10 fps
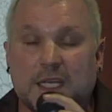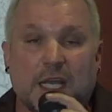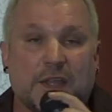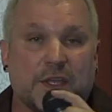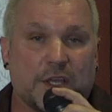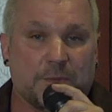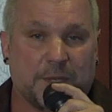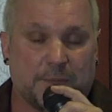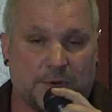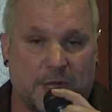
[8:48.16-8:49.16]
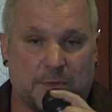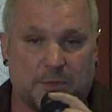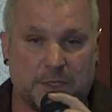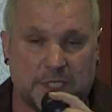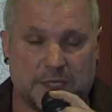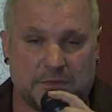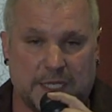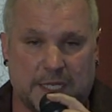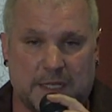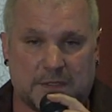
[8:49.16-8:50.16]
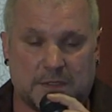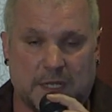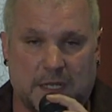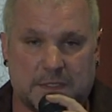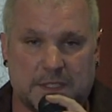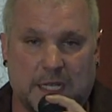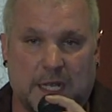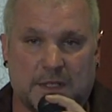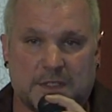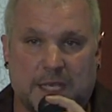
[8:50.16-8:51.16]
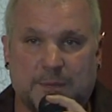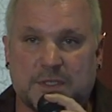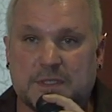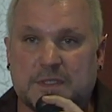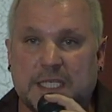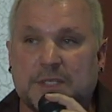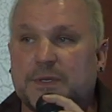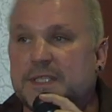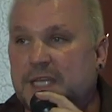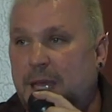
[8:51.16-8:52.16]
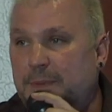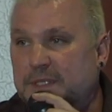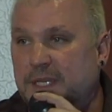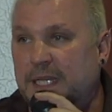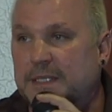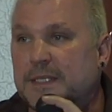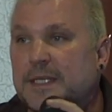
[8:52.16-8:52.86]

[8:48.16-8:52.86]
And the other big problem when you have late outset Alzheimer's is decreased appetite